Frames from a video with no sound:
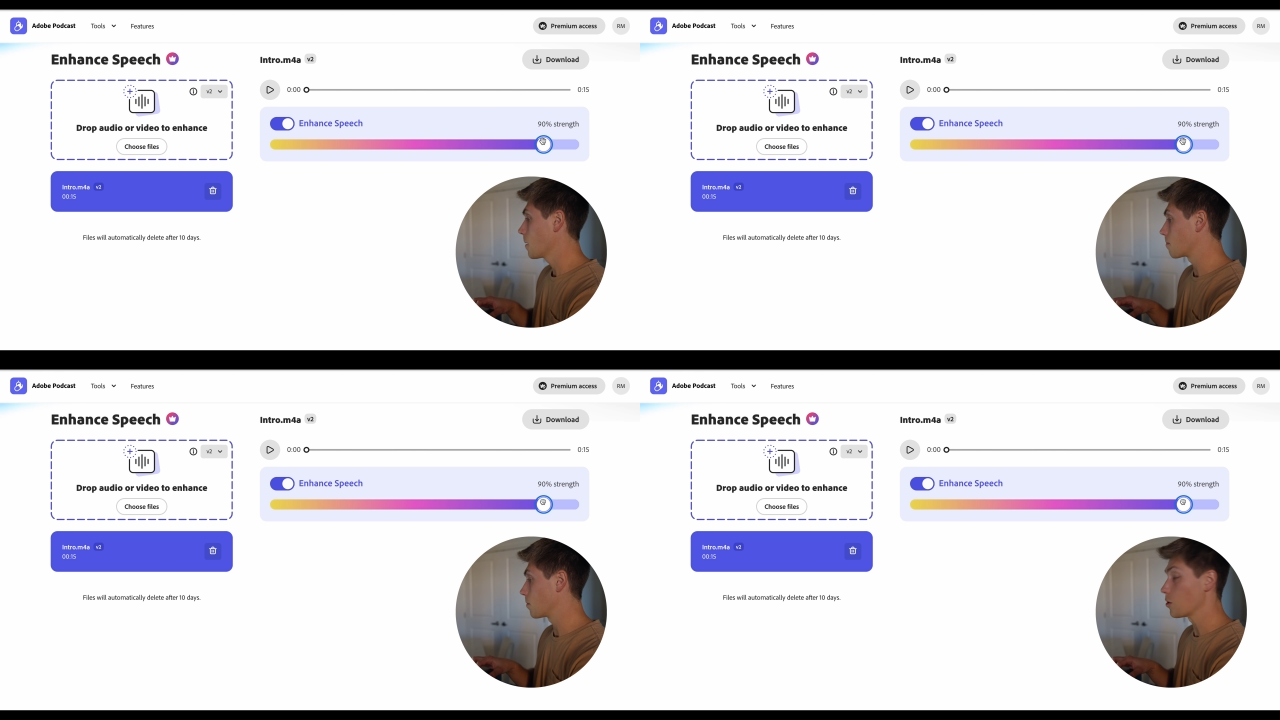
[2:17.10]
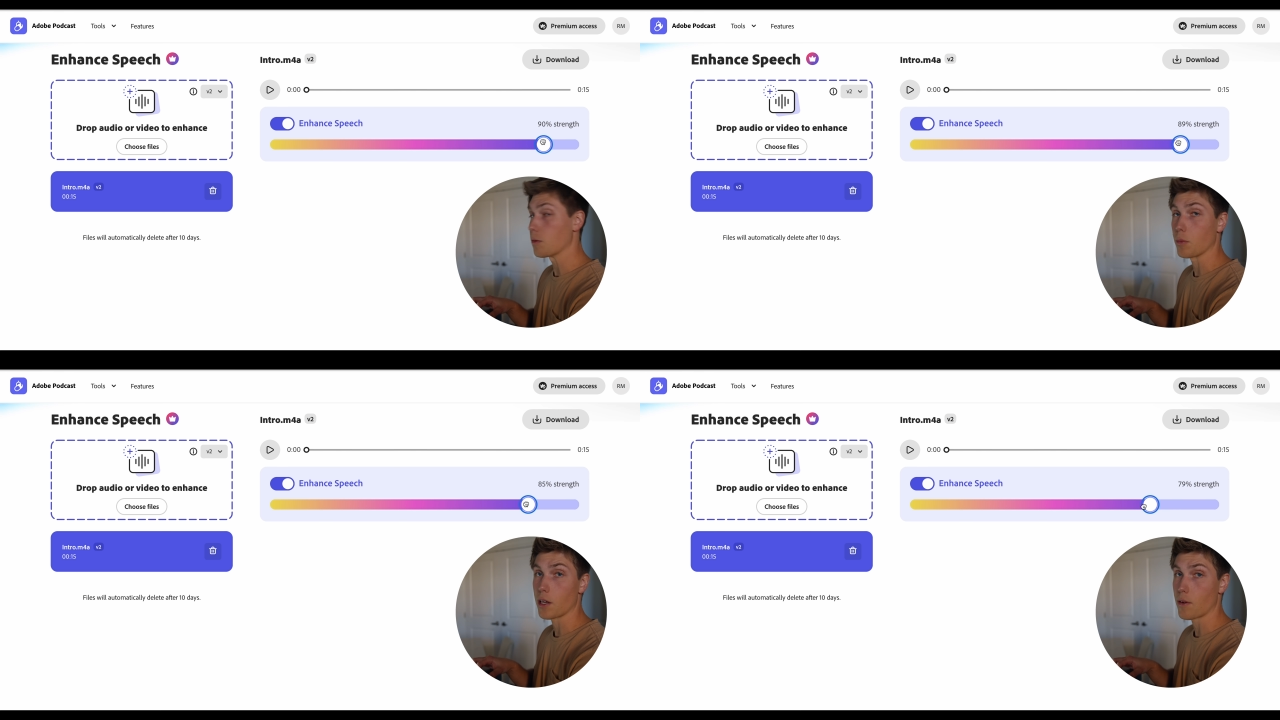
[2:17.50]
But you
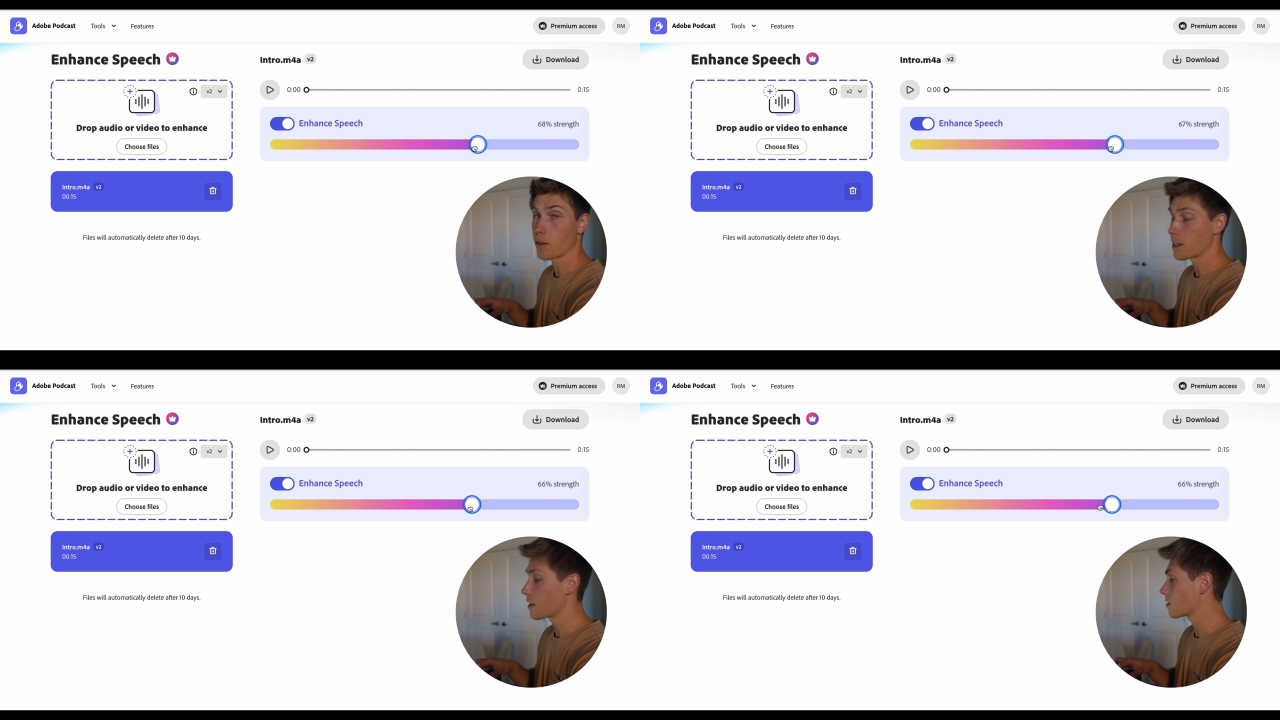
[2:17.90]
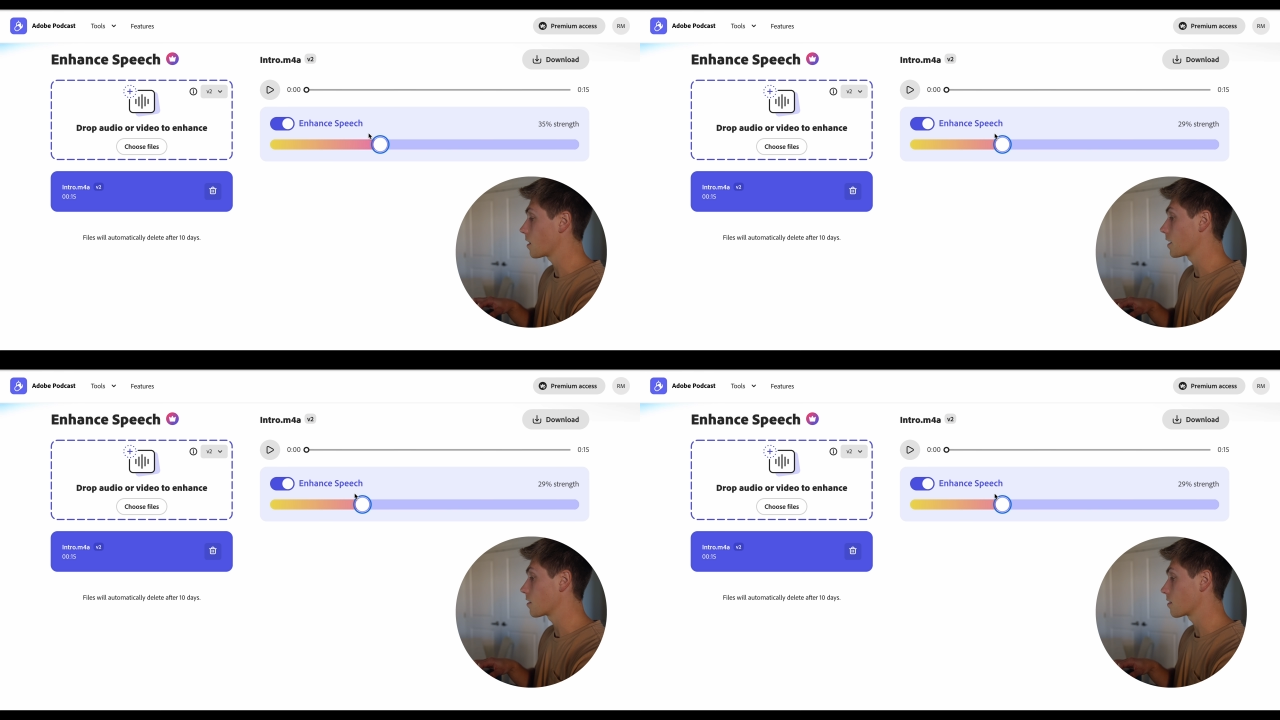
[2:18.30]
can play around with that
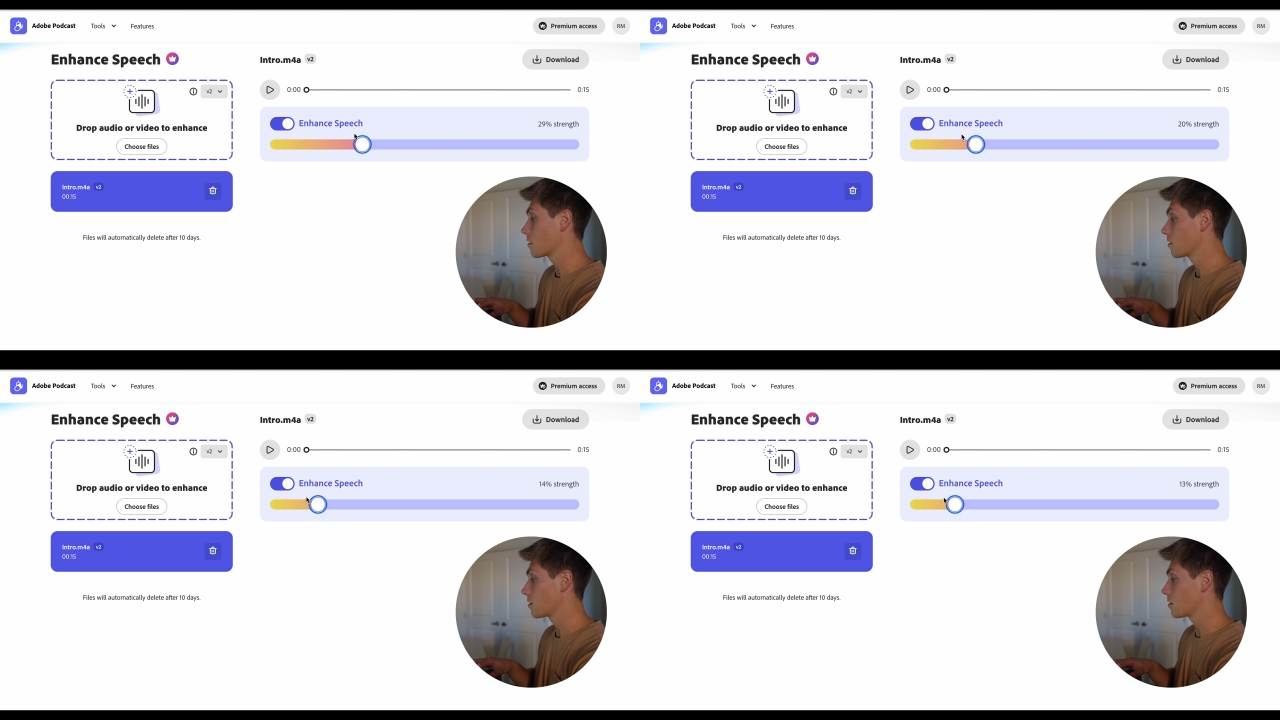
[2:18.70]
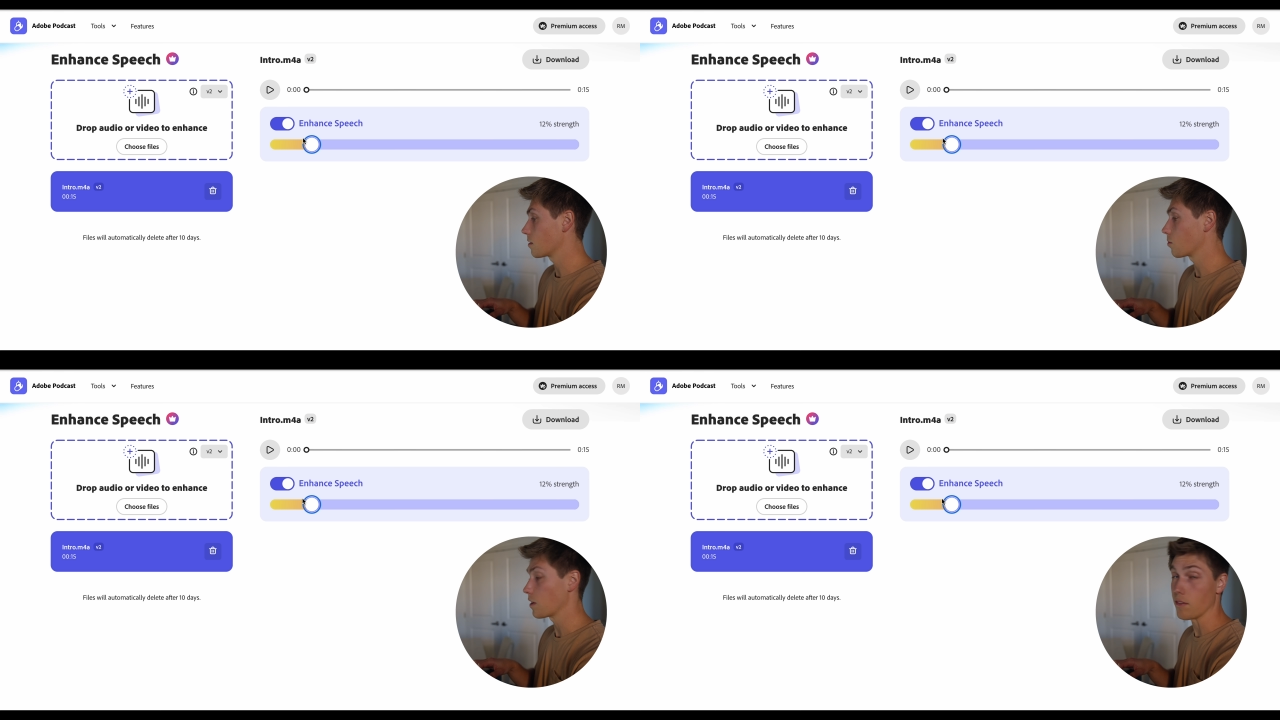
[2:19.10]
slider
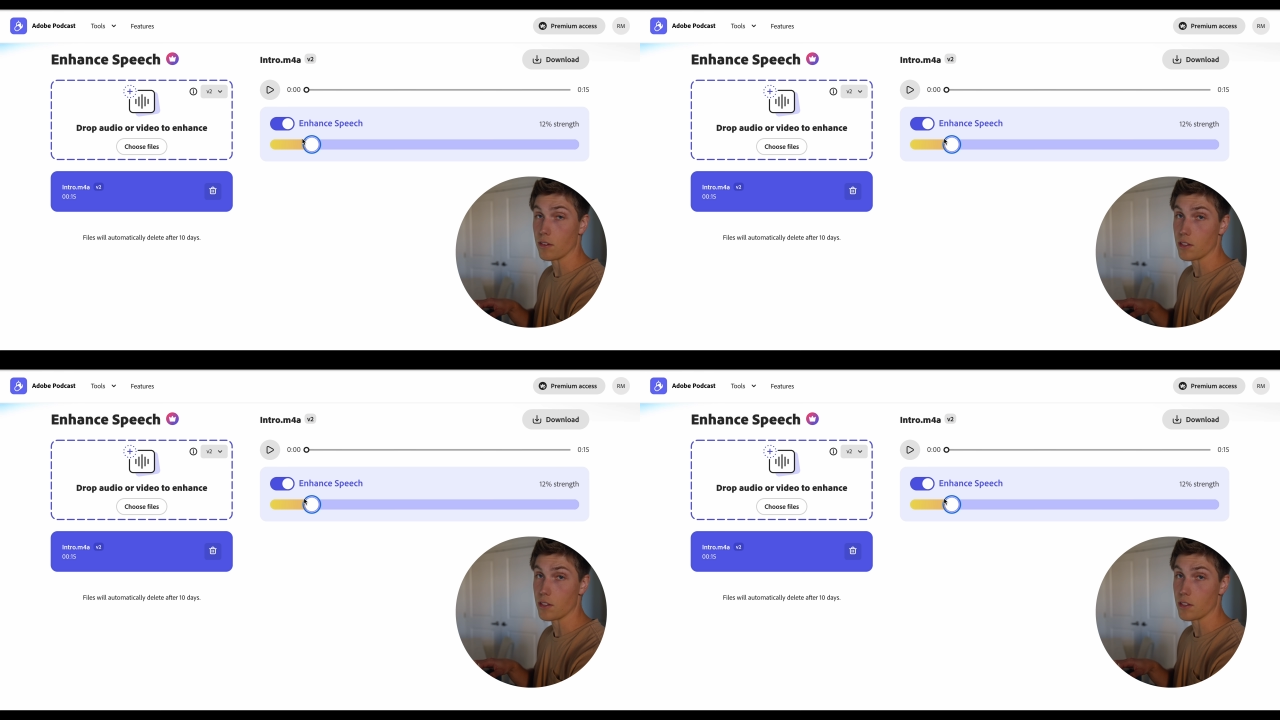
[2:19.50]
to whatever